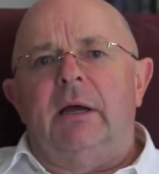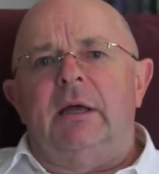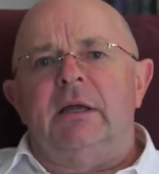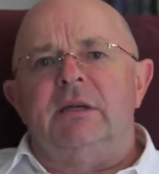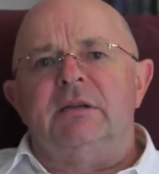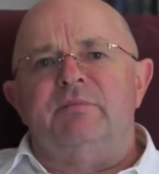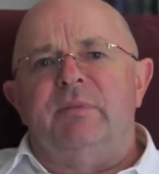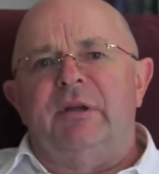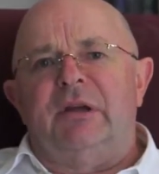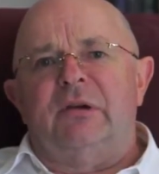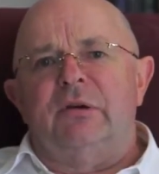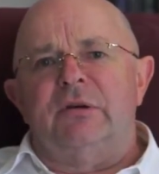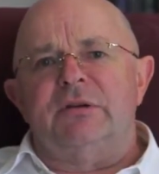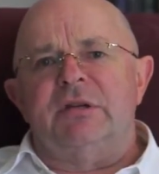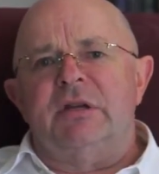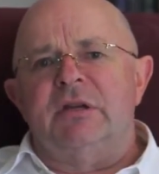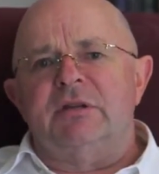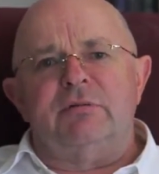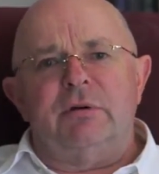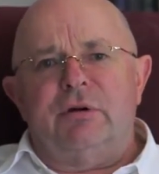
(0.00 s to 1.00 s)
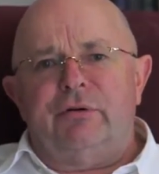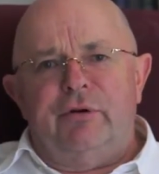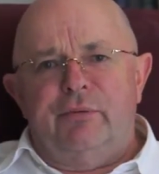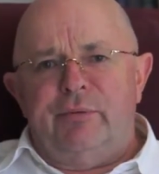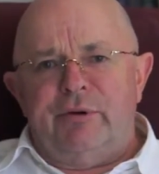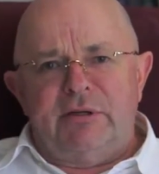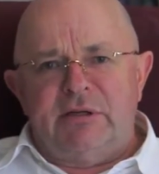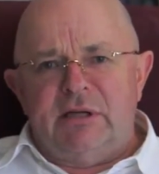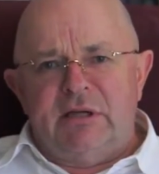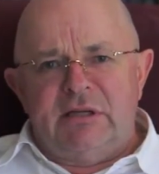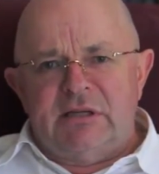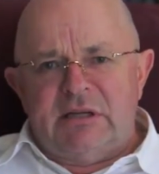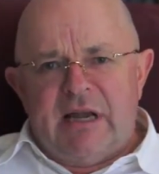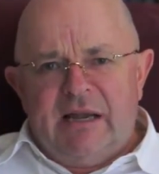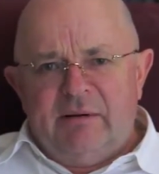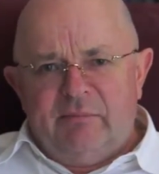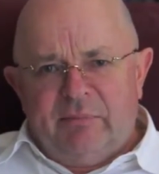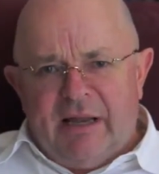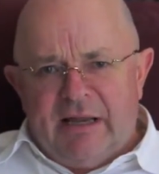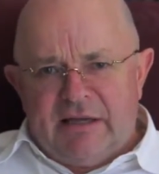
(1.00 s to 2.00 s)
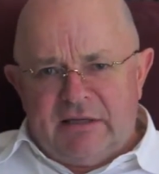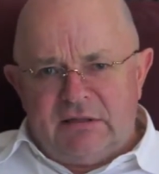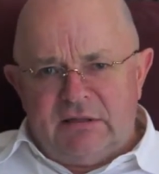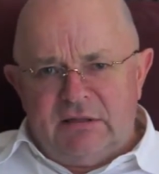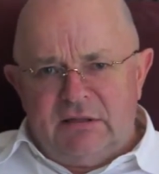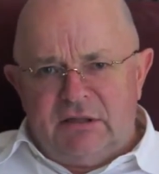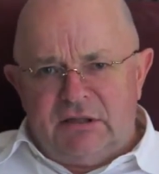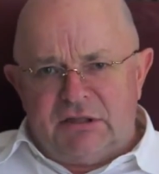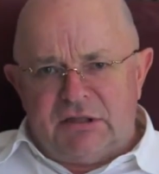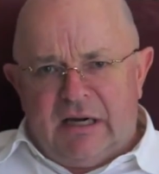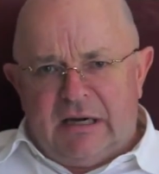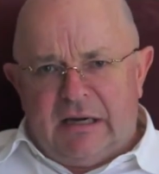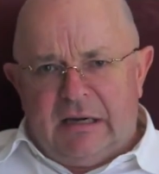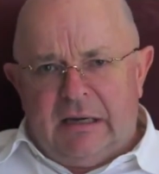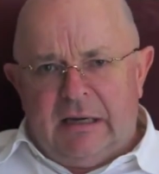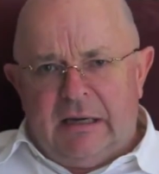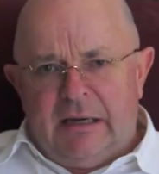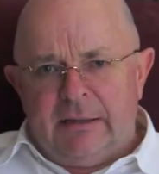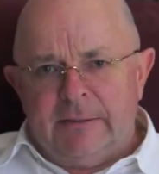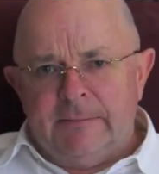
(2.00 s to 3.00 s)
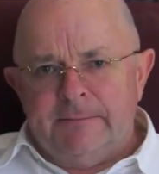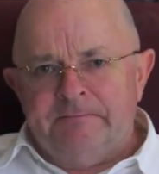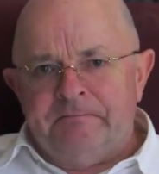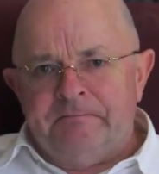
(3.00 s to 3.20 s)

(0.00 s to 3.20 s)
is because his recruitment didn't take place in Shanghai,